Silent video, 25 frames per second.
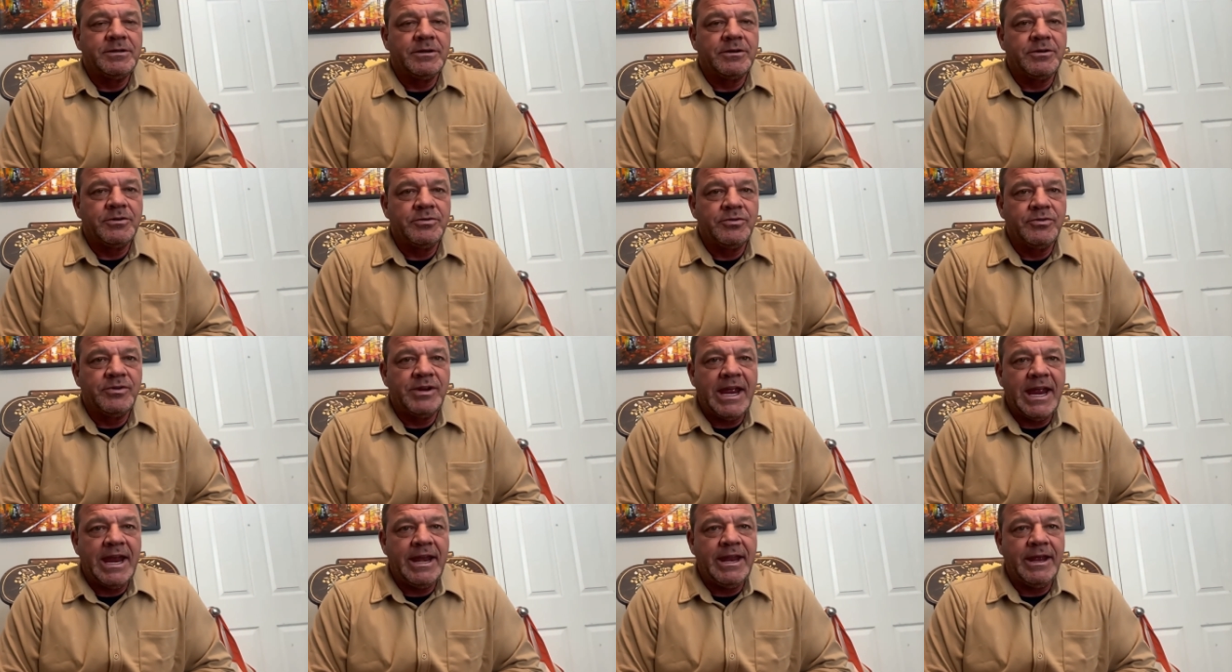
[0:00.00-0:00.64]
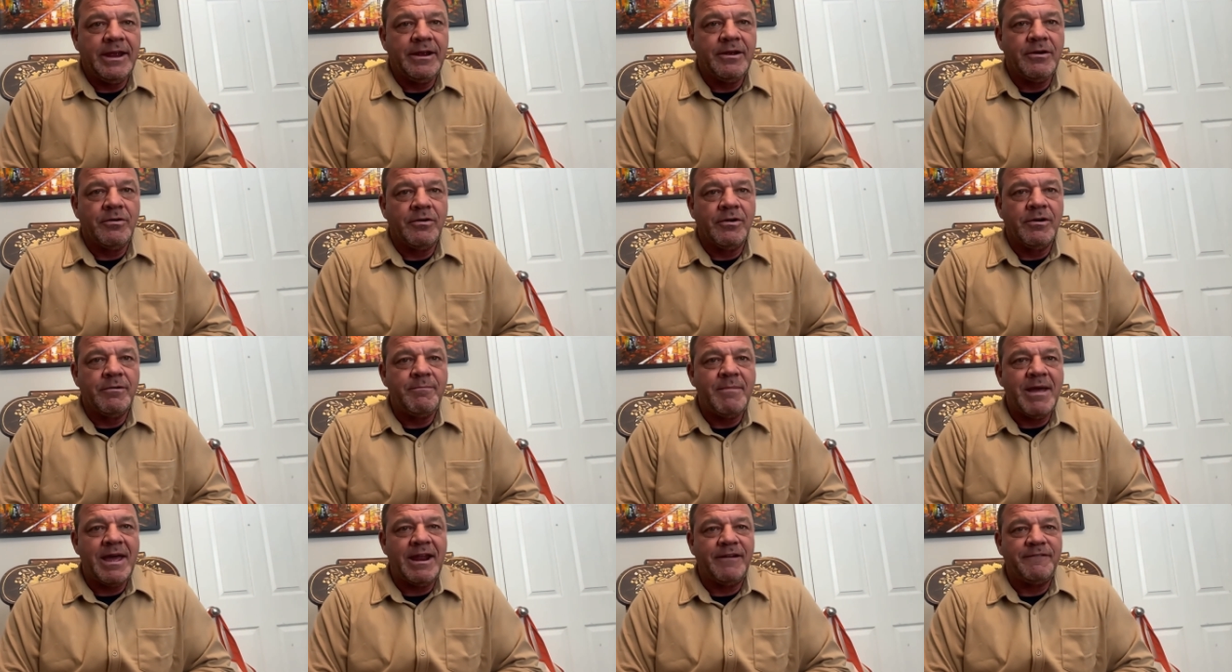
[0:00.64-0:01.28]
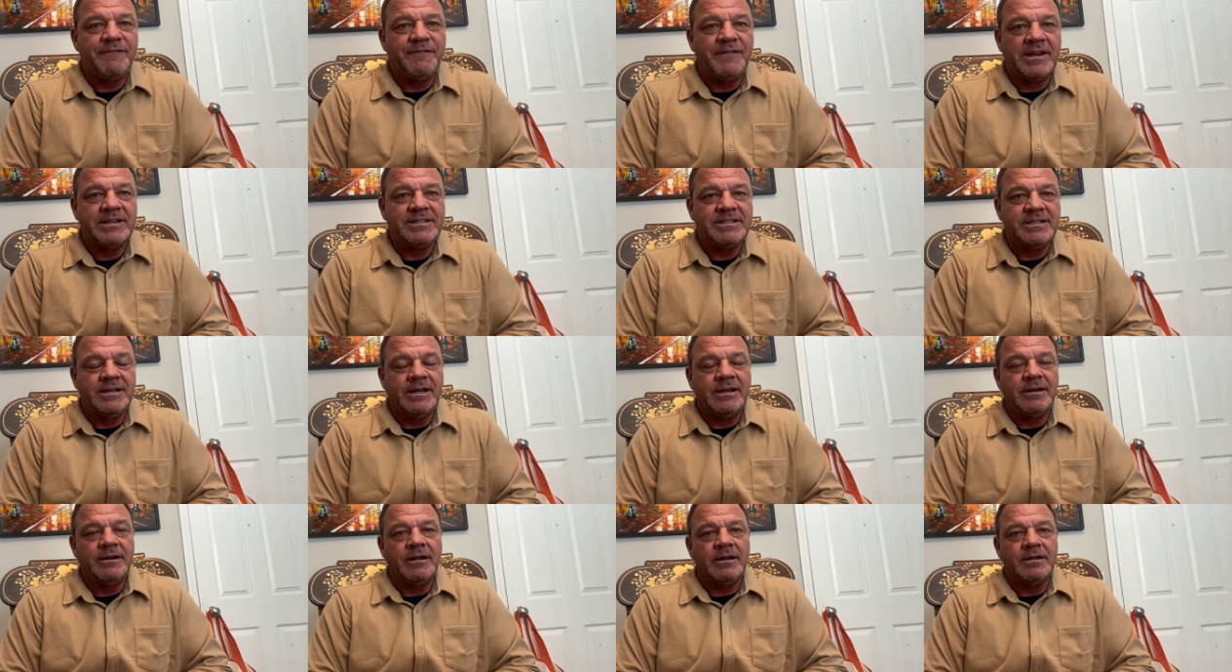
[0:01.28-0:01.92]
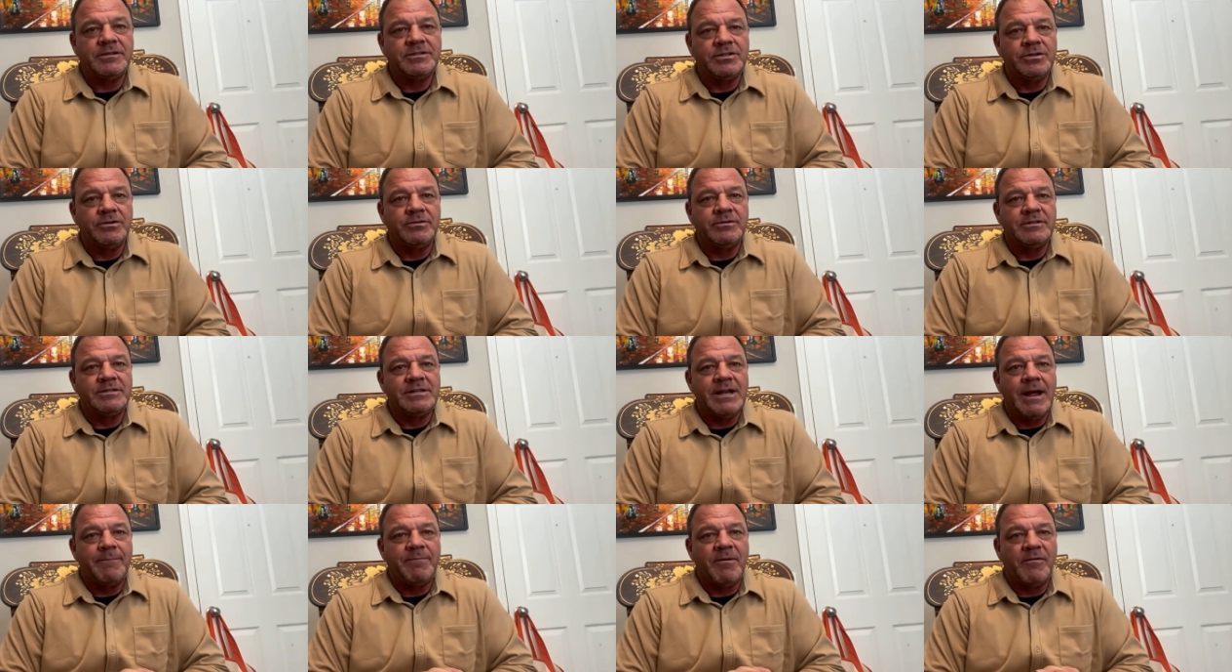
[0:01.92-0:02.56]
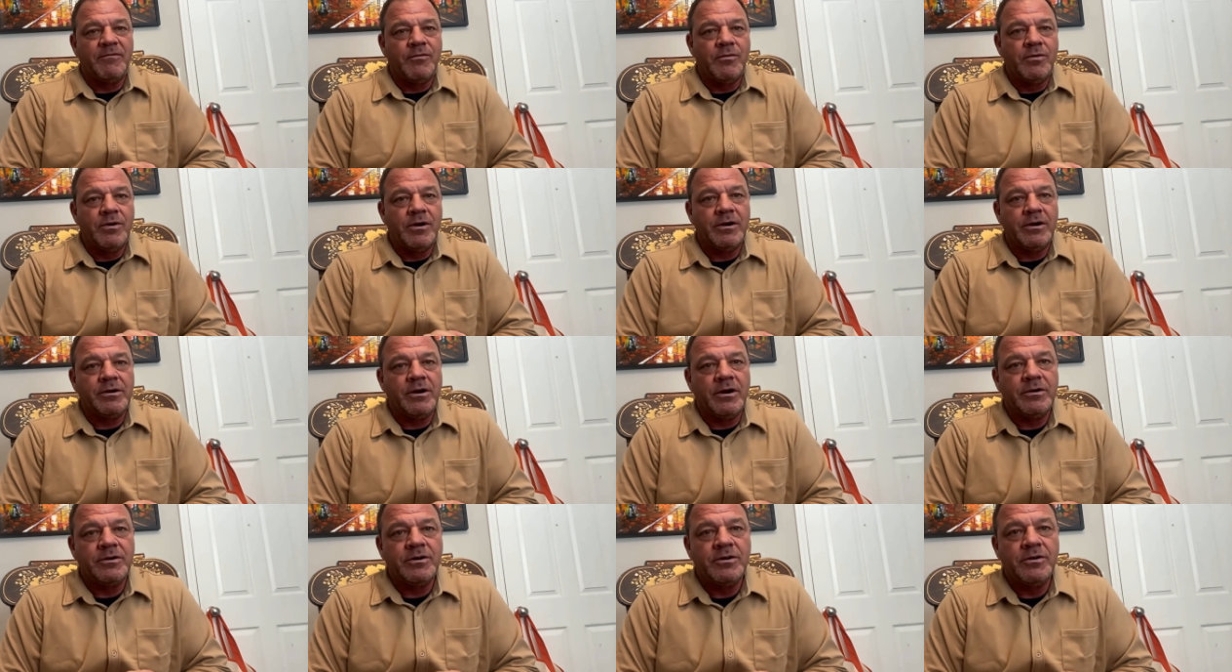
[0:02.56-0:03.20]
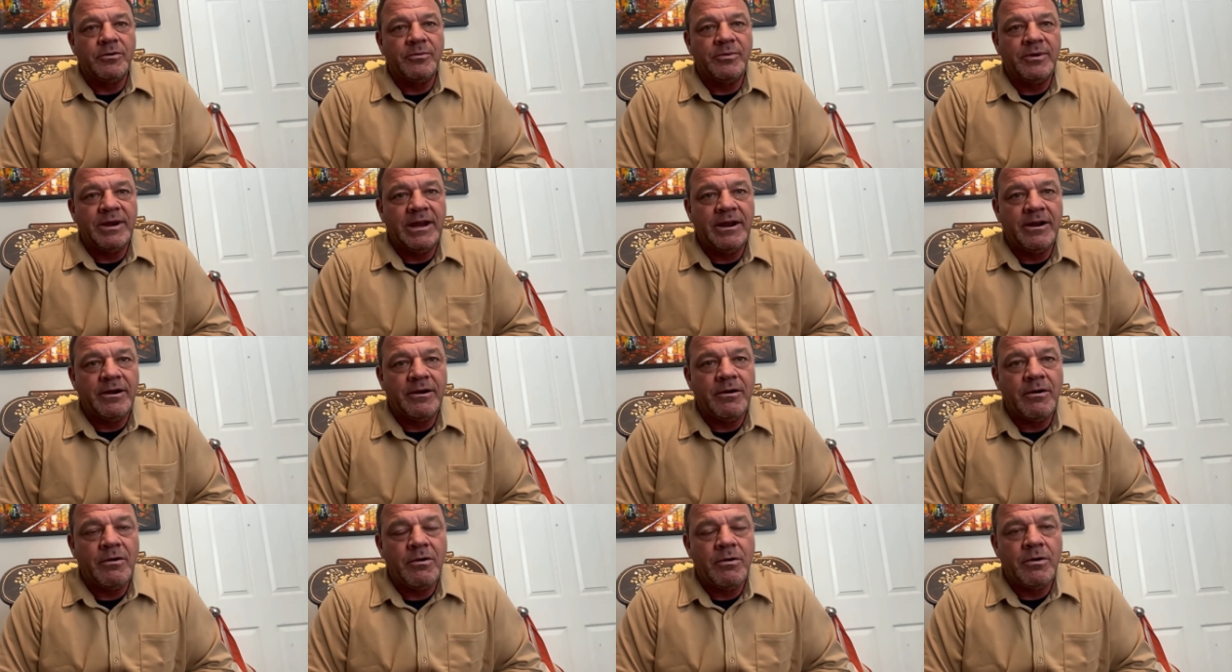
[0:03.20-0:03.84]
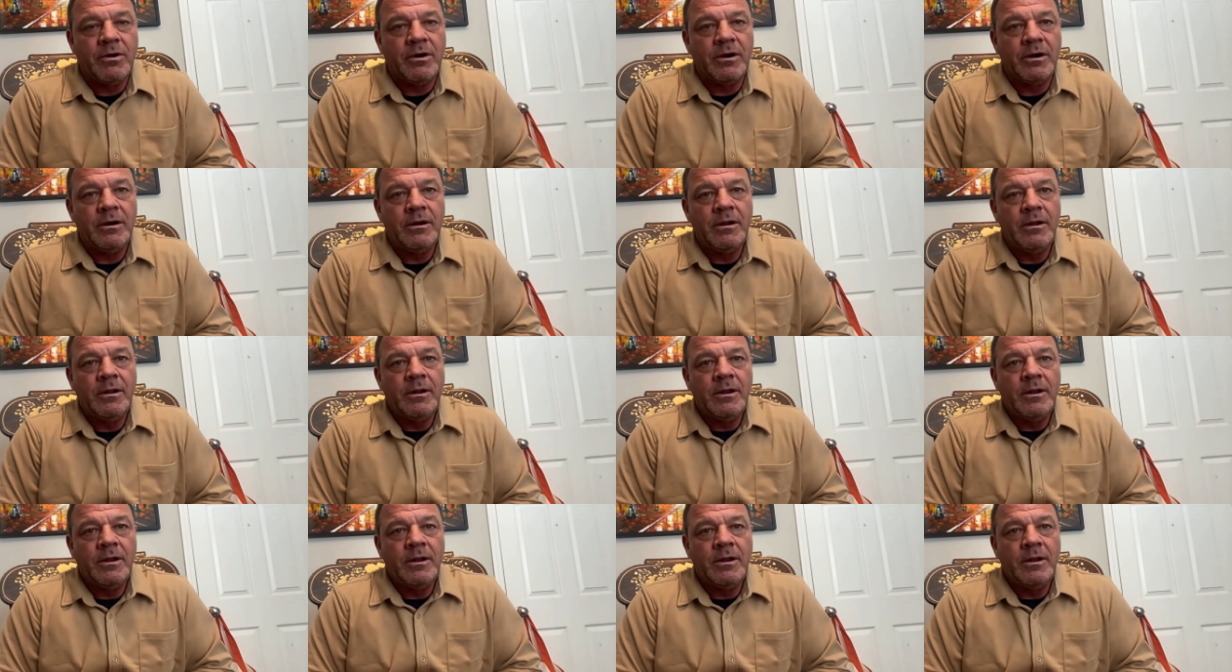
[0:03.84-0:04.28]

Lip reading: creating or manifesting a certain type of work or career, or